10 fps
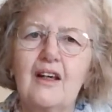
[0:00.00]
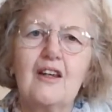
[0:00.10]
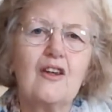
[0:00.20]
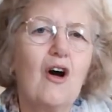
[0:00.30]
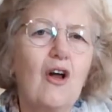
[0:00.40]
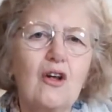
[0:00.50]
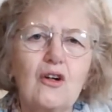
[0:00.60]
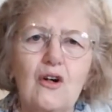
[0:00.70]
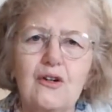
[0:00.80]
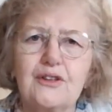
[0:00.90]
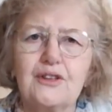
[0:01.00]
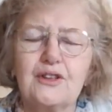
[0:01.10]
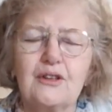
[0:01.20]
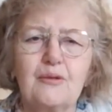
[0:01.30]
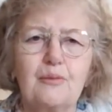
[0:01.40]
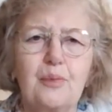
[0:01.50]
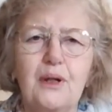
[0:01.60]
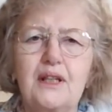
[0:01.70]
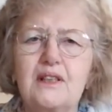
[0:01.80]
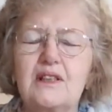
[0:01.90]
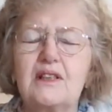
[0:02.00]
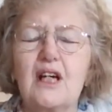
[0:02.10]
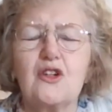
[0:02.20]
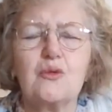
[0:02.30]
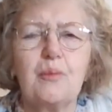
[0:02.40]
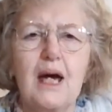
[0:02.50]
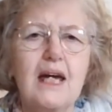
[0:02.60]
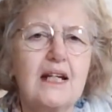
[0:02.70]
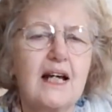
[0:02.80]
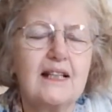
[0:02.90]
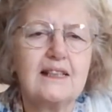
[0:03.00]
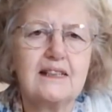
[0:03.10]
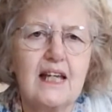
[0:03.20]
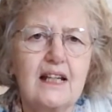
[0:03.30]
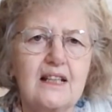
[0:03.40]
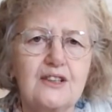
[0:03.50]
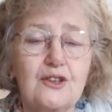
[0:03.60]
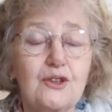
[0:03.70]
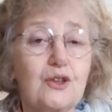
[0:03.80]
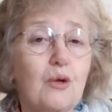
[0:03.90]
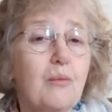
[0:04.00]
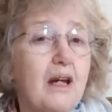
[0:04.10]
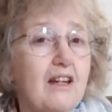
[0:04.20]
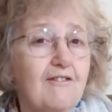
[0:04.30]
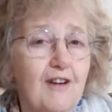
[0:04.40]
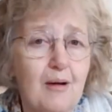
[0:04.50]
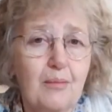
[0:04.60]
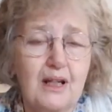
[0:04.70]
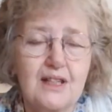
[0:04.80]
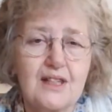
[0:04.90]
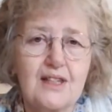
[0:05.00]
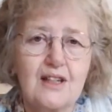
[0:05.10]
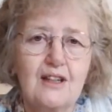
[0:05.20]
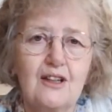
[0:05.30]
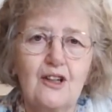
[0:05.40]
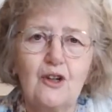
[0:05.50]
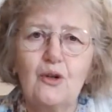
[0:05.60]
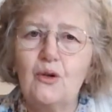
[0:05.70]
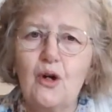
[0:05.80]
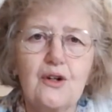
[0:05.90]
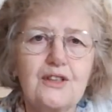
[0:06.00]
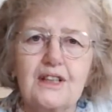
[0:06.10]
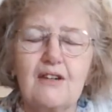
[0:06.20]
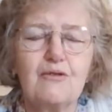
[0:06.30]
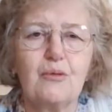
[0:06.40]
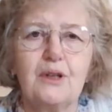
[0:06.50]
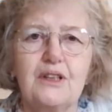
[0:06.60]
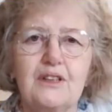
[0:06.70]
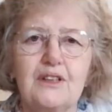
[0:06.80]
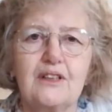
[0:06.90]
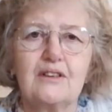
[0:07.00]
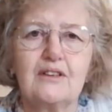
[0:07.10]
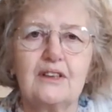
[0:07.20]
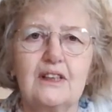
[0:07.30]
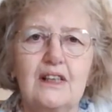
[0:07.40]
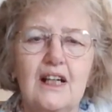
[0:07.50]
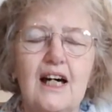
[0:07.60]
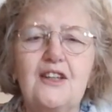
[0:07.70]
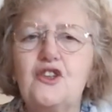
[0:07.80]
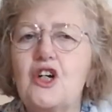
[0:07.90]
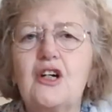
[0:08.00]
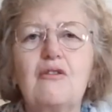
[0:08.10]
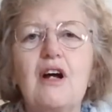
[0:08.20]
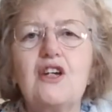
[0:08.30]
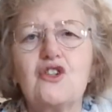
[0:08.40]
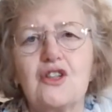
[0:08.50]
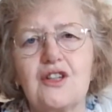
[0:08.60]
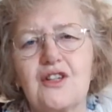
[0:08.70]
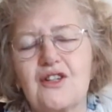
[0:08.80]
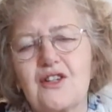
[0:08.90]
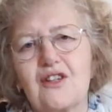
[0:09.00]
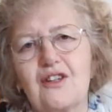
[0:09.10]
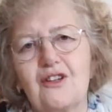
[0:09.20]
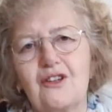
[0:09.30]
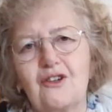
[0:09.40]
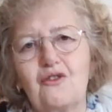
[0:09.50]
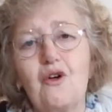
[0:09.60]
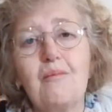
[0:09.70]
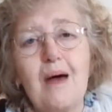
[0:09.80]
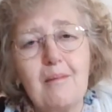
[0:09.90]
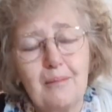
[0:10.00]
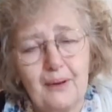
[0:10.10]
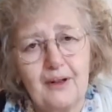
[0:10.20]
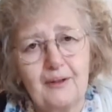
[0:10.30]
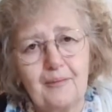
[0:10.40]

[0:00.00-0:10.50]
The Holocaust brings such pain and sadness to so many families who lost loved ones, and generations remember.